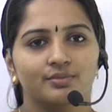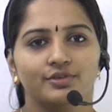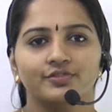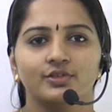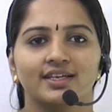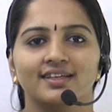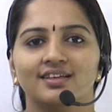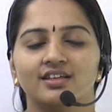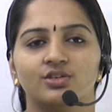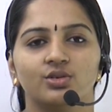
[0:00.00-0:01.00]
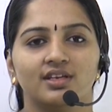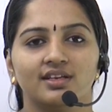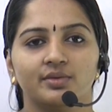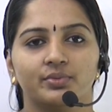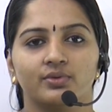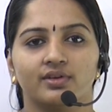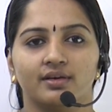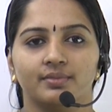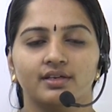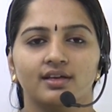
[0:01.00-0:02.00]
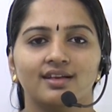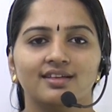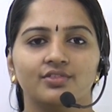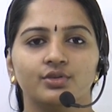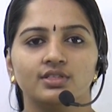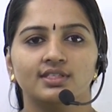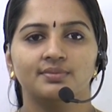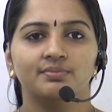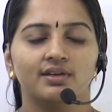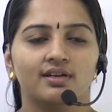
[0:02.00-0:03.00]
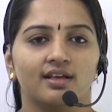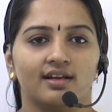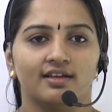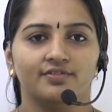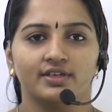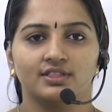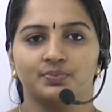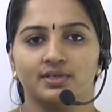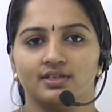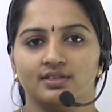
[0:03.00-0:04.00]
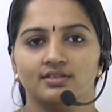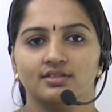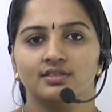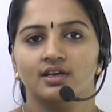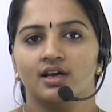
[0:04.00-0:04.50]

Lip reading: Before getting into linear programming, I'll give you a simple real life experience